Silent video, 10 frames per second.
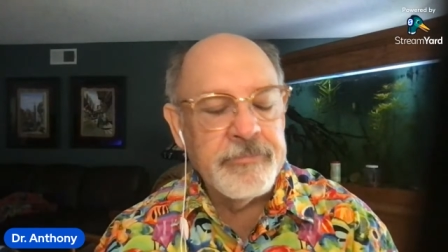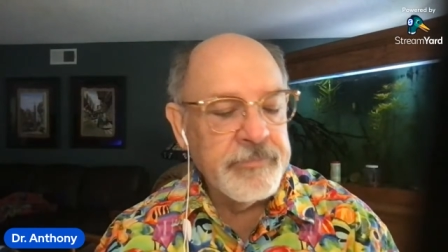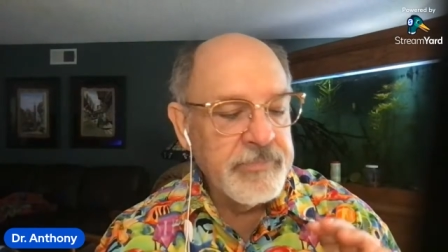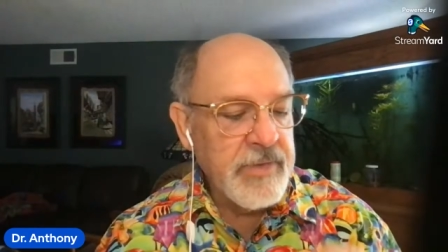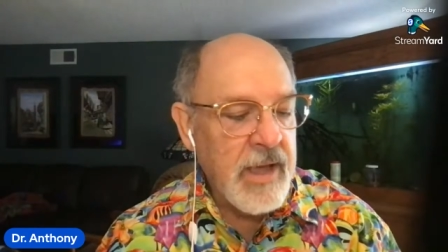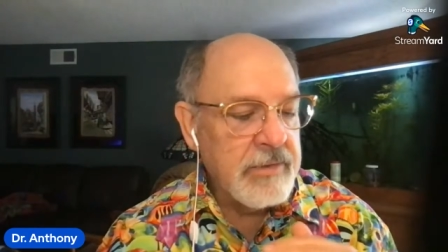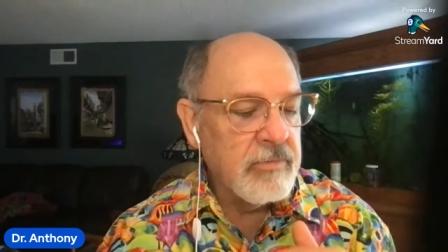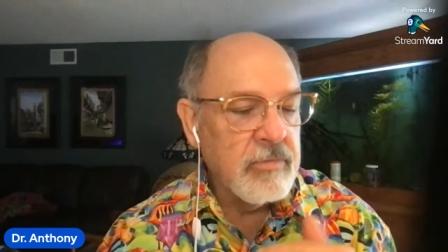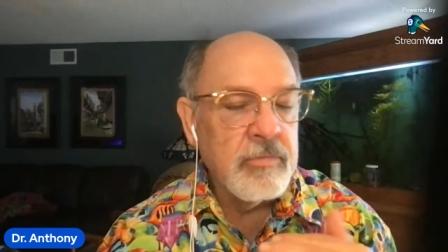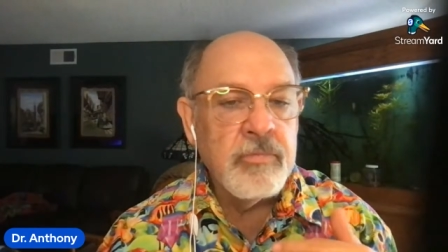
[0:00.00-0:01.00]
Not
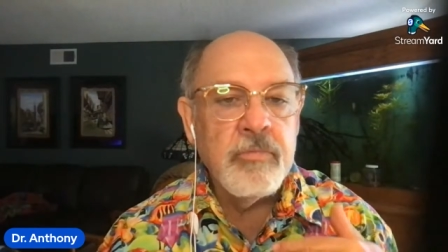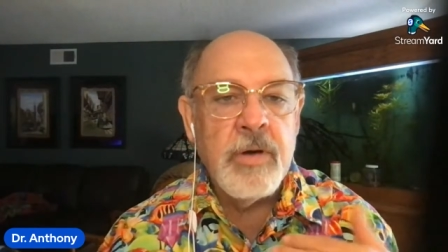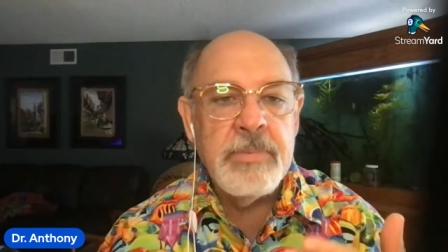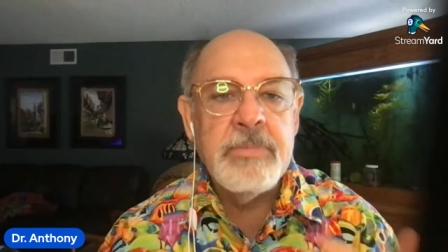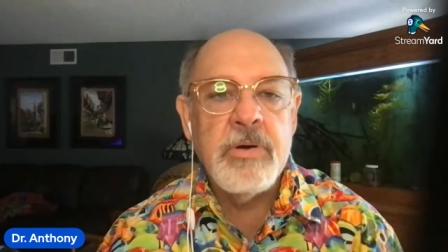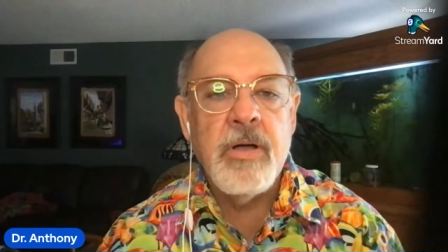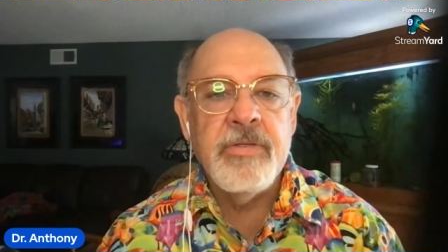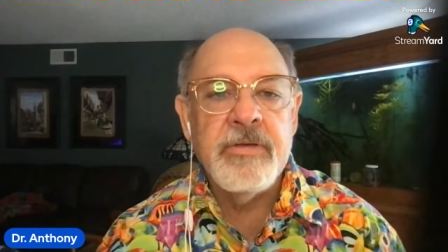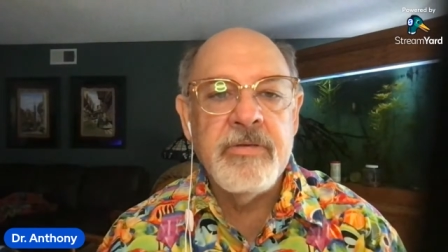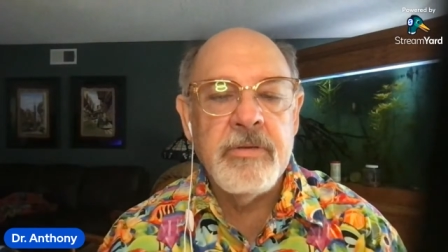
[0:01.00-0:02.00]
what people call
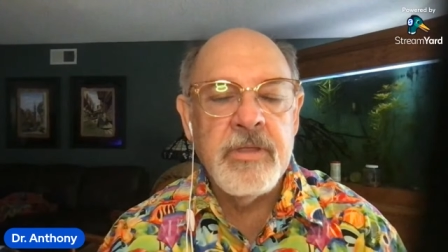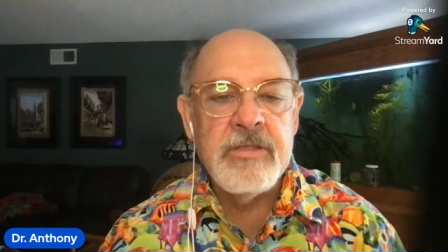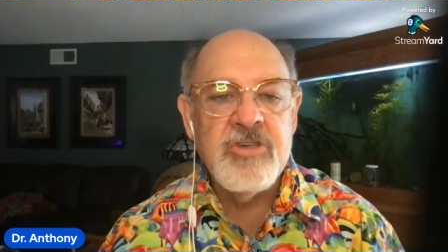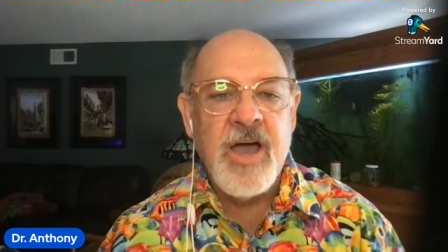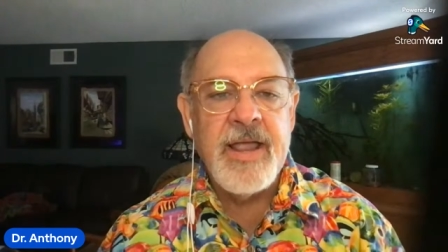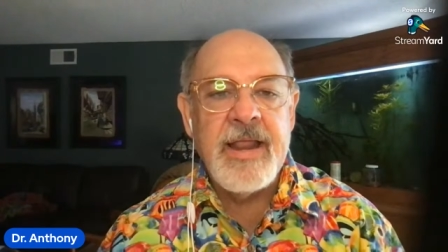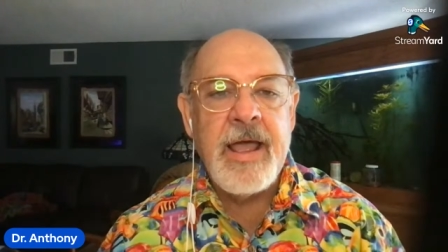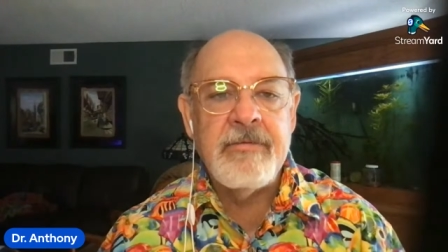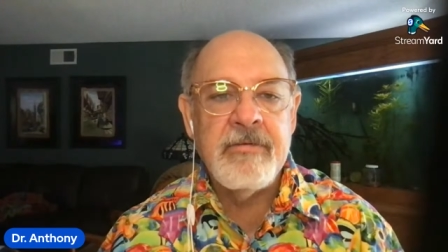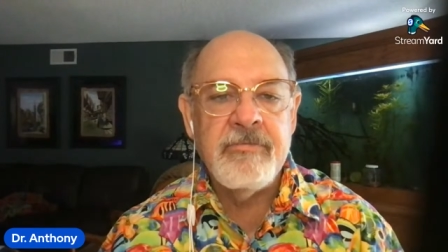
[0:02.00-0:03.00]
the giant
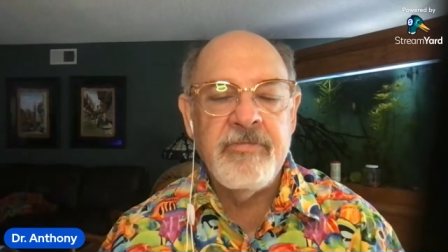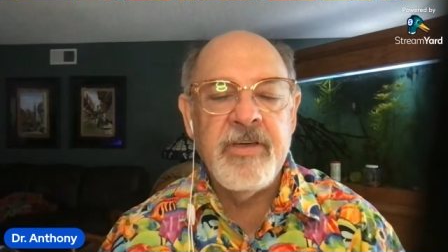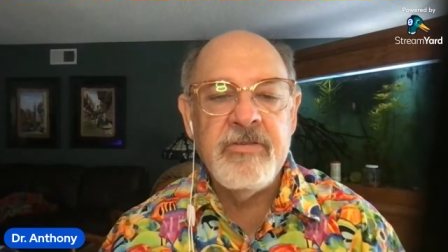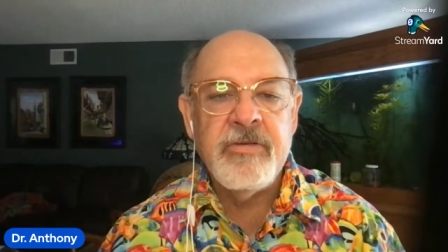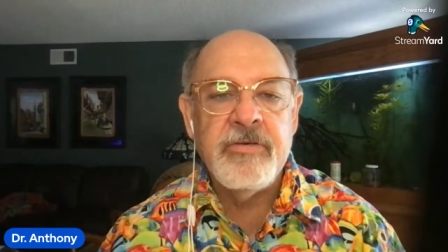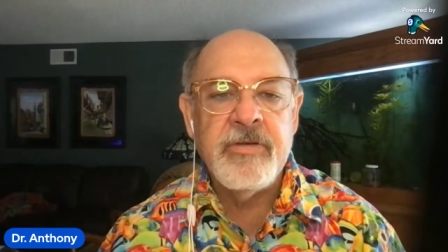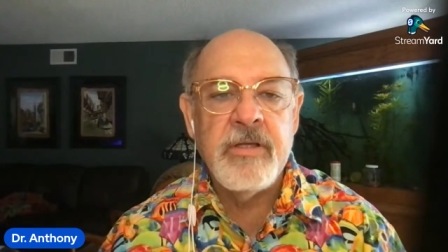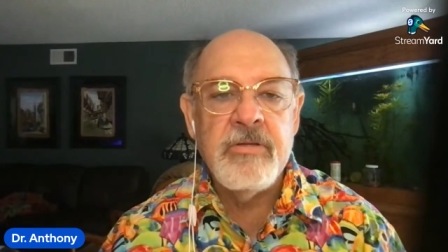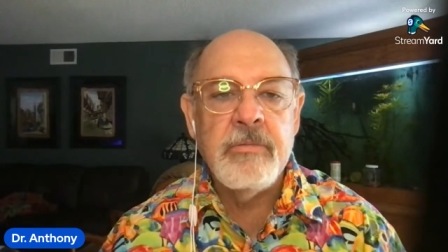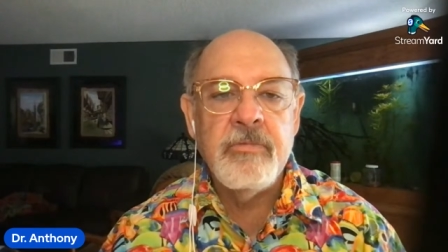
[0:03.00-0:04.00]
hatchet fish. There's
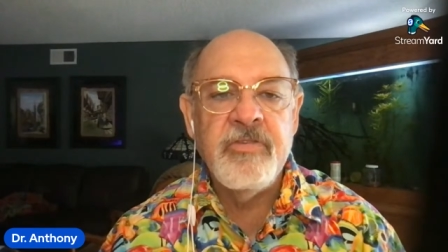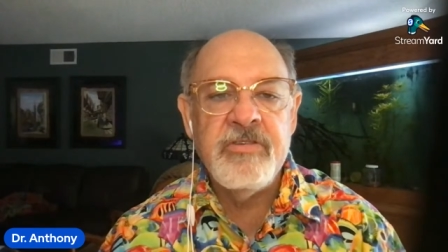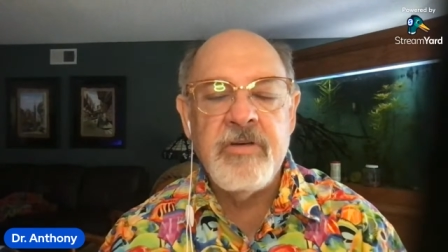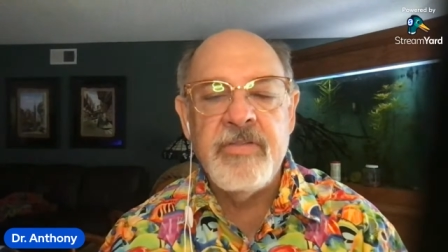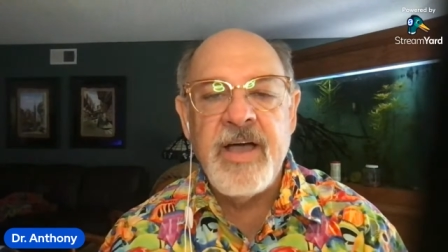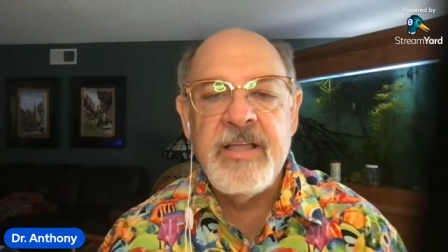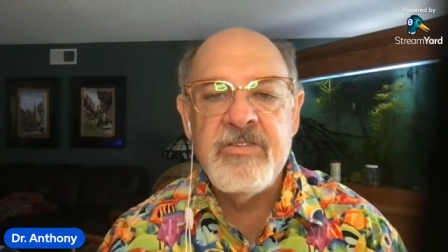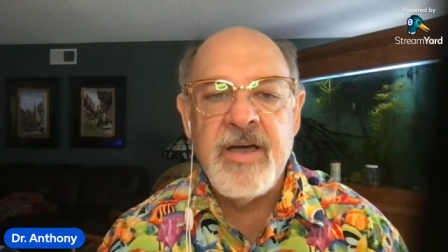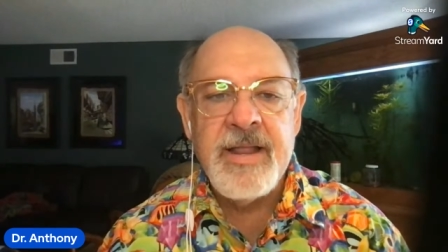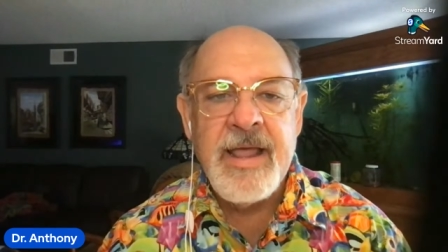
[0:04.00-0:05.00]
a fish called the
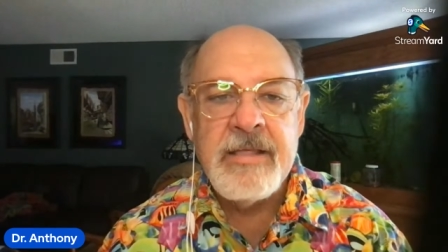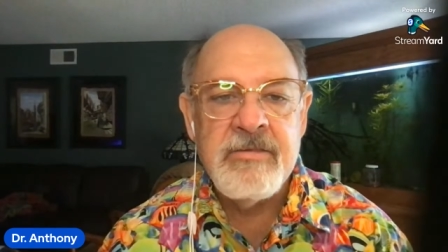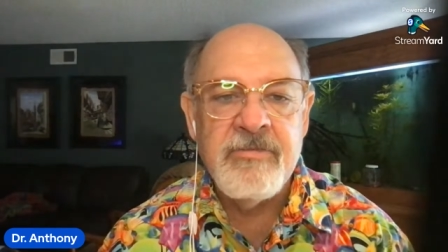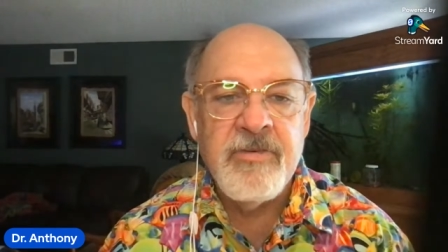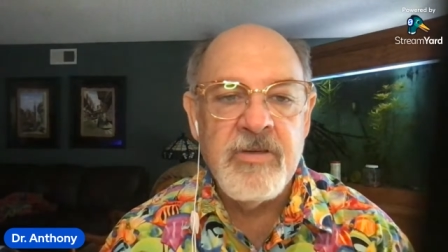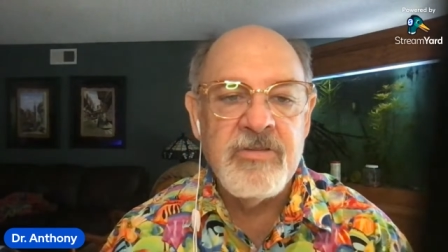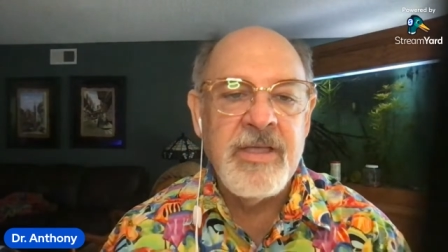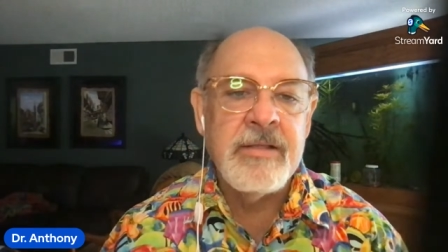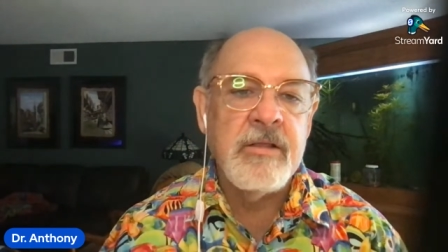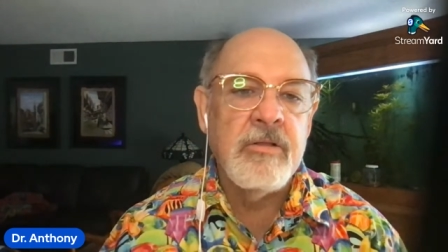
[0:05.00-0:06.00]
giant hatchet fish
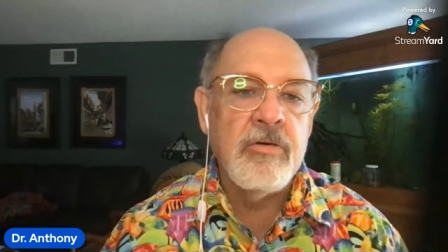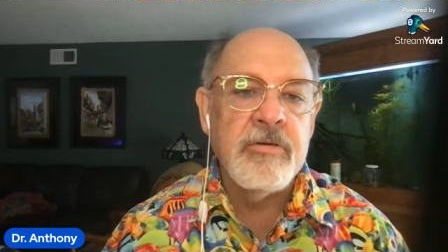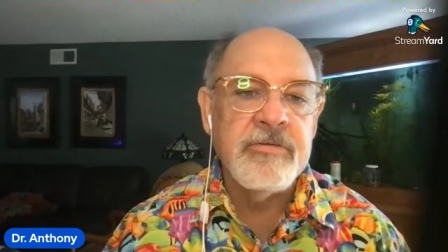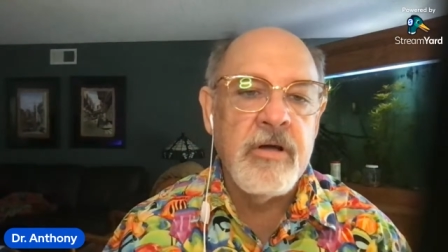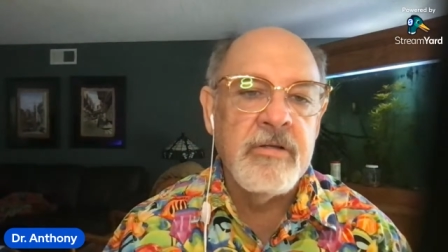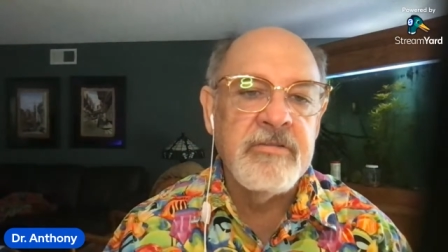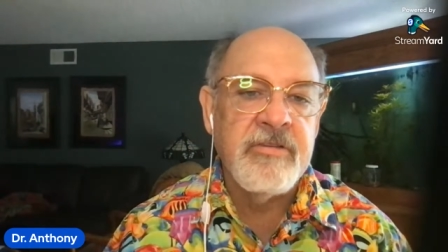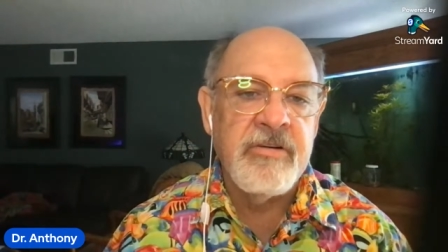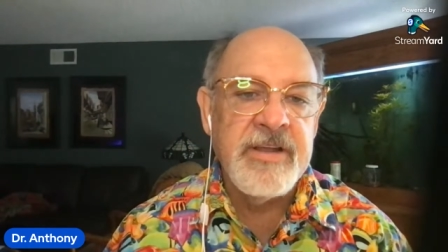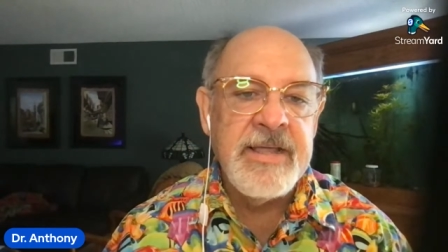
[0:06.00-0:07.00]
that the locals called
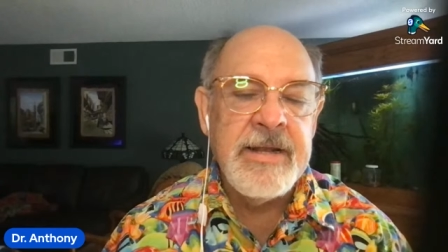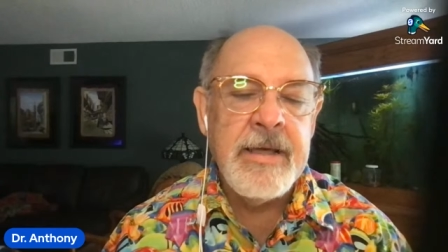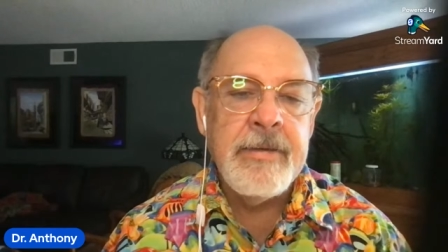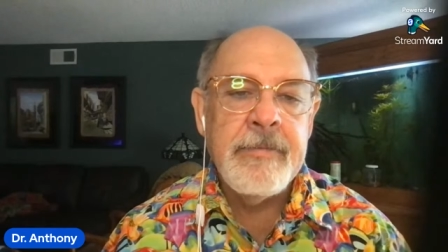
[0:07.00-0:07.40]
sardina.